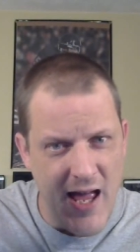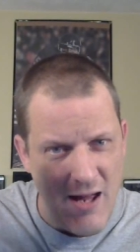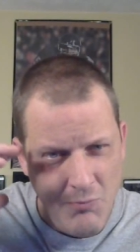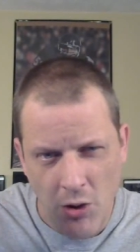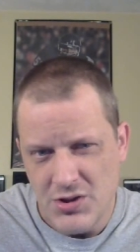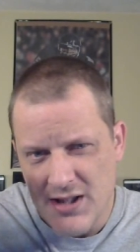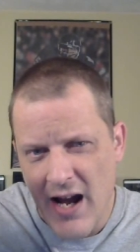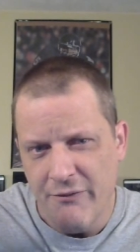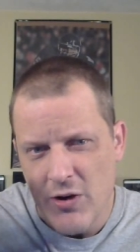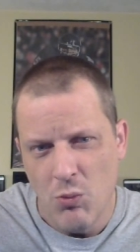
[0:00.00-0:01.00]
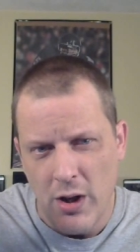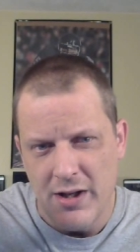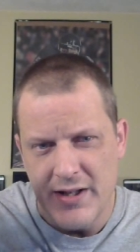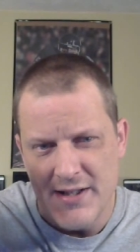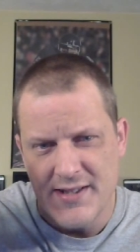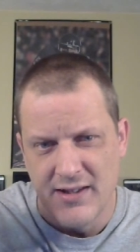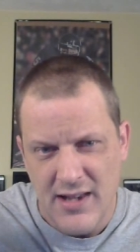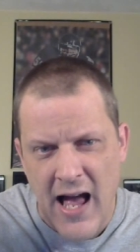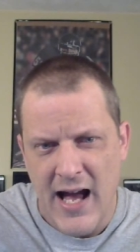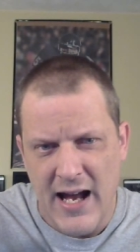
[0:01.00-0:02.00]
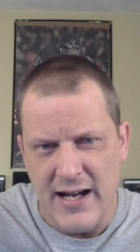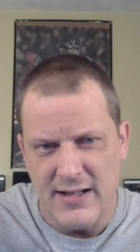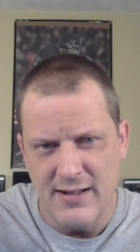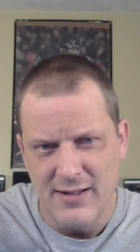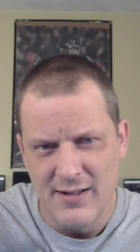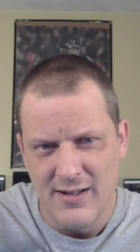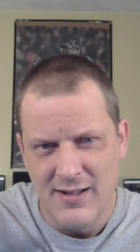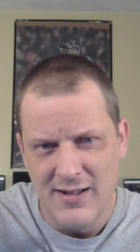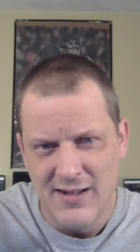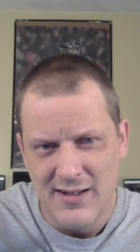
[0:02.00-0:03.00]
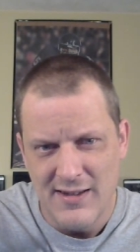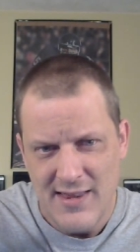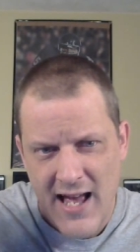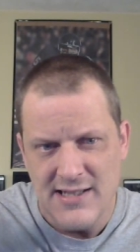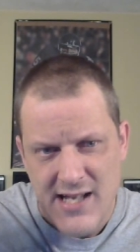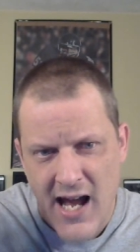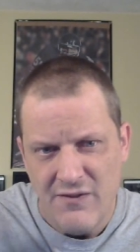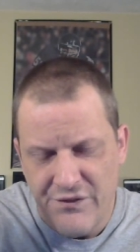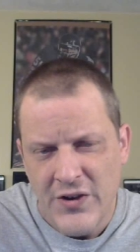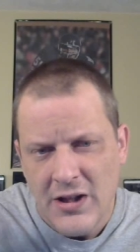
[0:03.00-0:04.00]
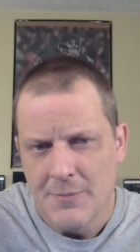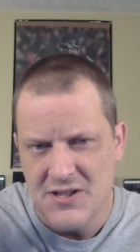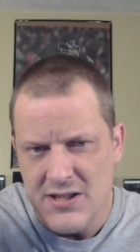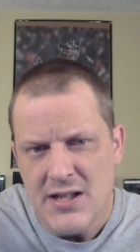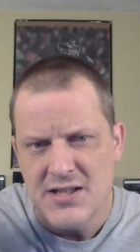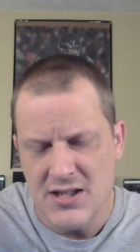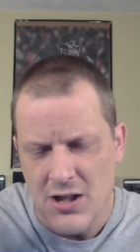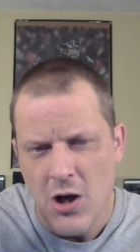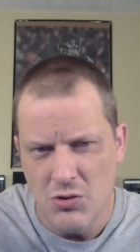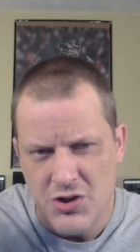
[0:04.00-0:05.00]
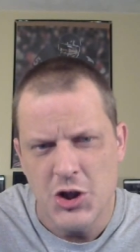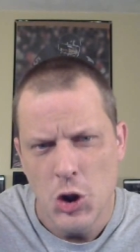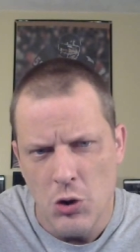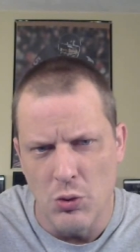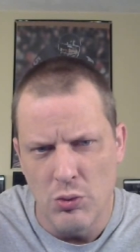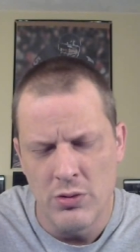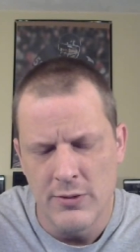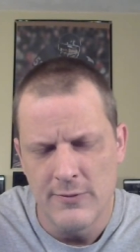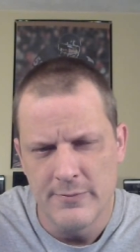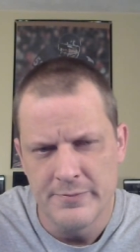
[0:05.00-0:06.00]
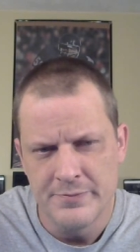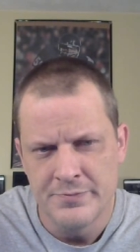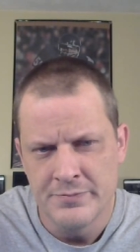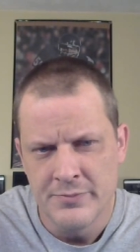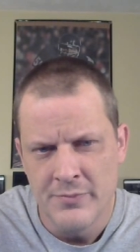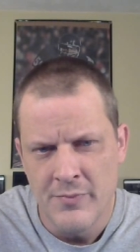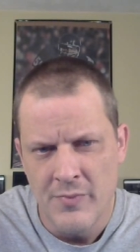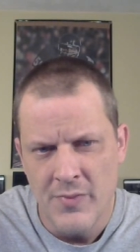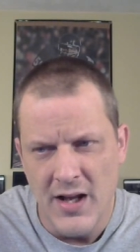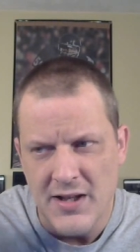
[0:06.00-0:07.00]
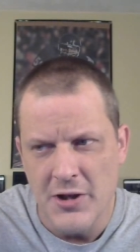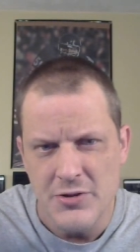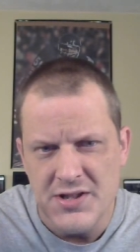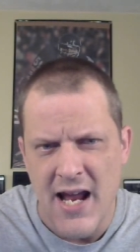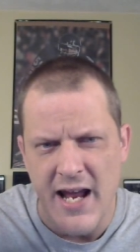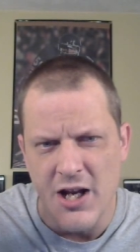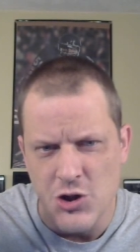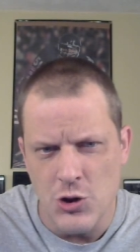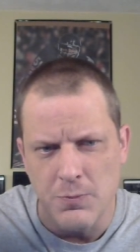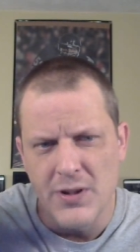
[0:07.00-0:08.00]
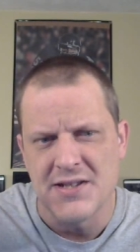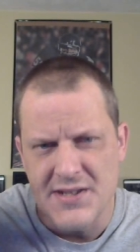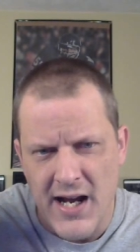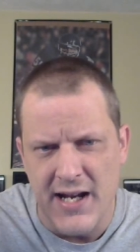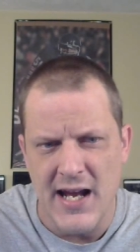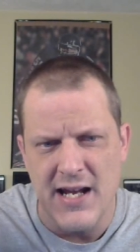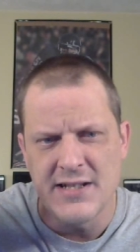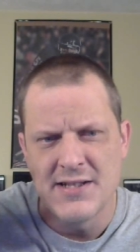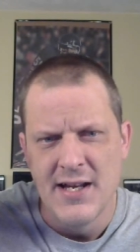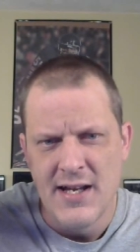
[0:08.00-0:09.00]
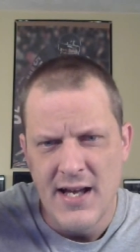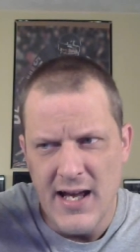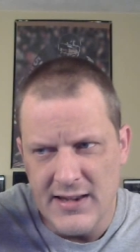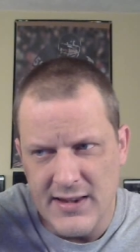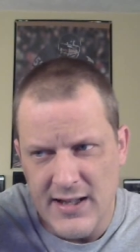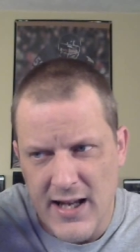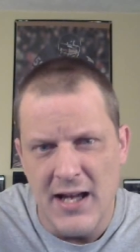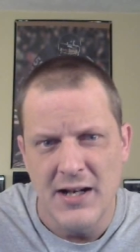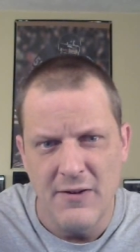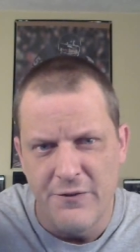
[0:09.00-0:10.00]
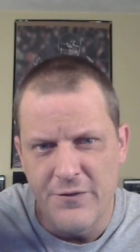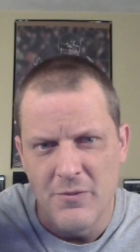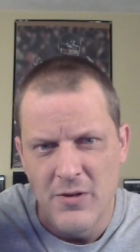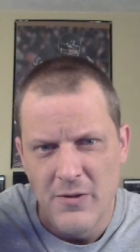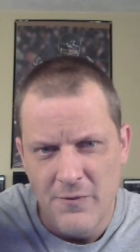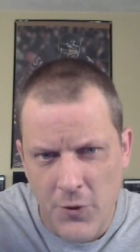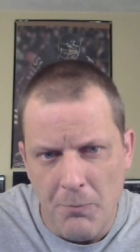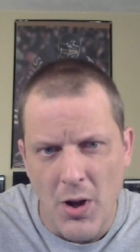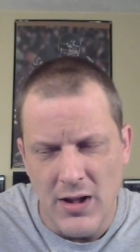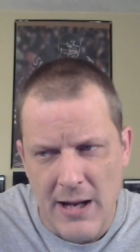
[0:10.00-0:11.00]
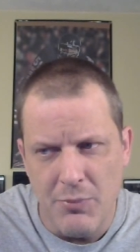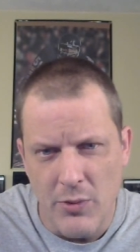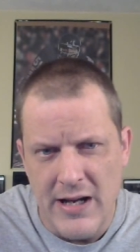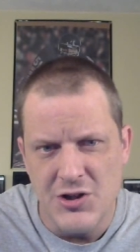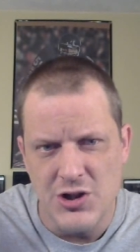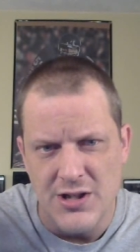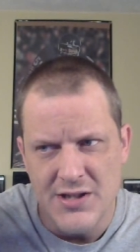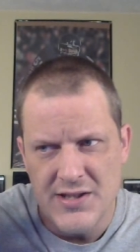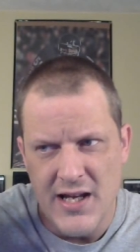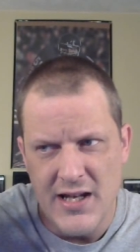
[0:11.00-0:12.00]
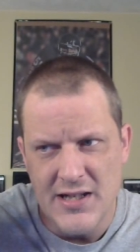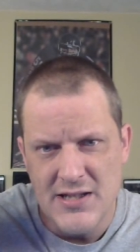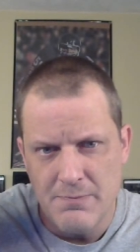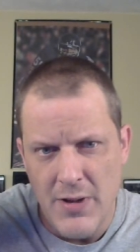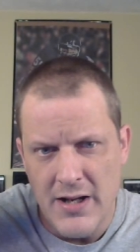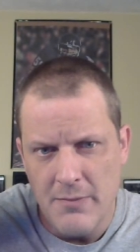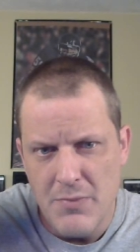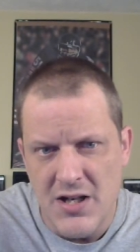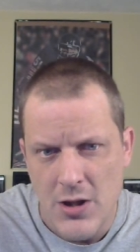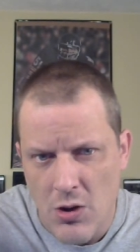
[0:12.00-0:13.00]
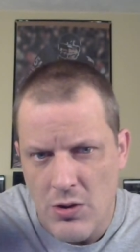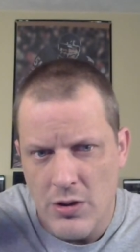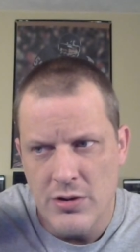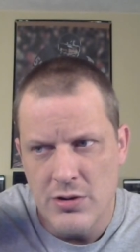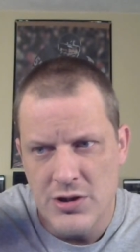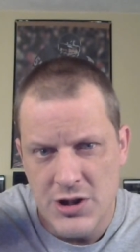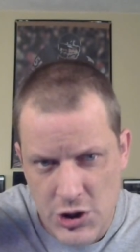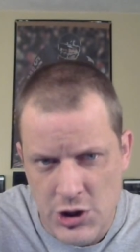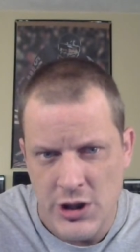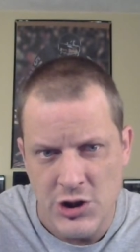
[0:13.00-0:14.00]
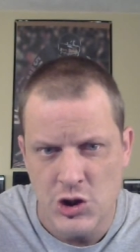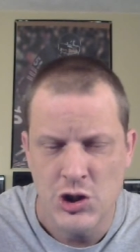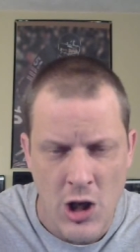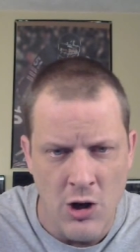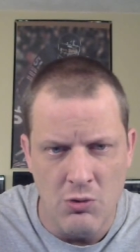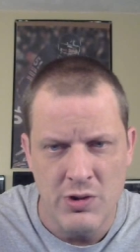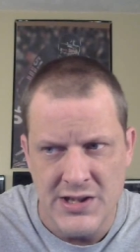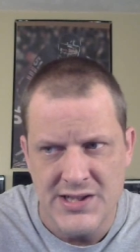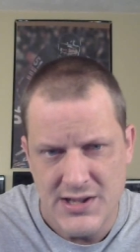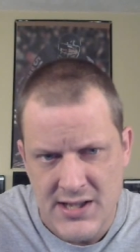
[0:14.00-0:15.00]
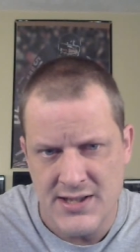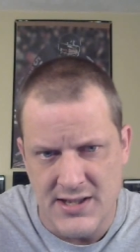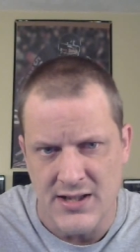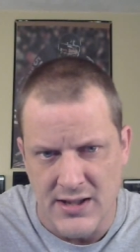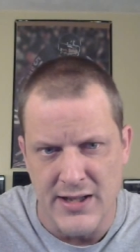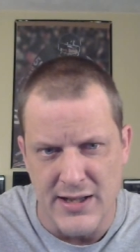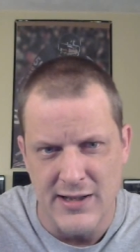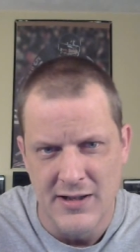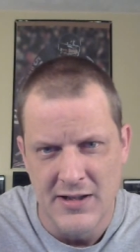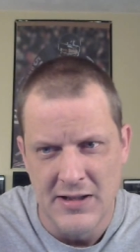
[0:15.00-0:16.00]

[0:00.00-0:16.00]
and most everyone is aligned that Ted Phillips needs to go too. They understand two plus decades at the head of football operations, and it's been a mediocre to shit show consistently.